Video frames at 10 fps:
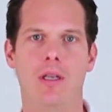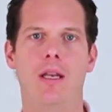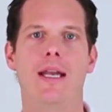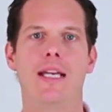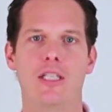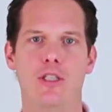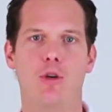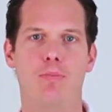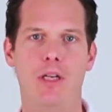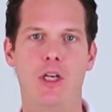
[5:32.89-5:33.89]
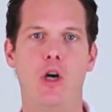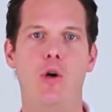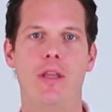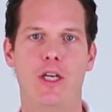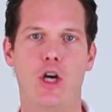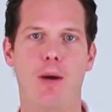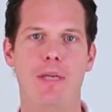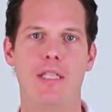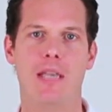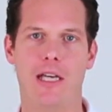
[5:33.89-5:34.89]
Let us know below in the
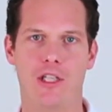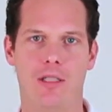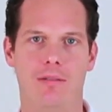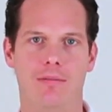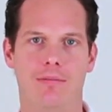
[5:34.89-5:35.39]
comment section.